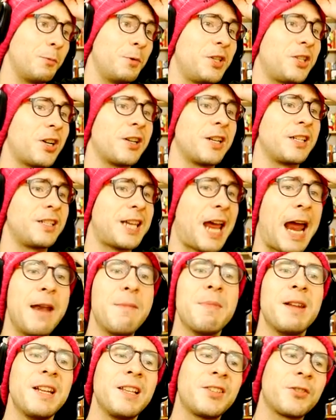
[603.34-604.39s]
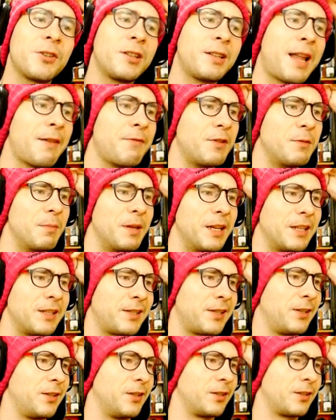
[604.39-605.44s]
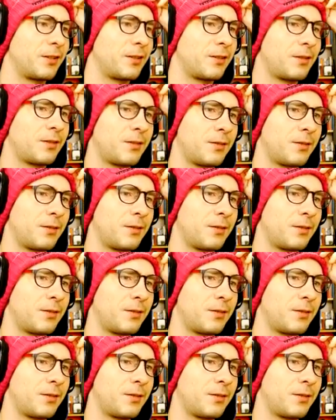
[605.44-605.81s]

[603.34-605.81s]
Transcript: We start at 10 minutes or 11 minutes here?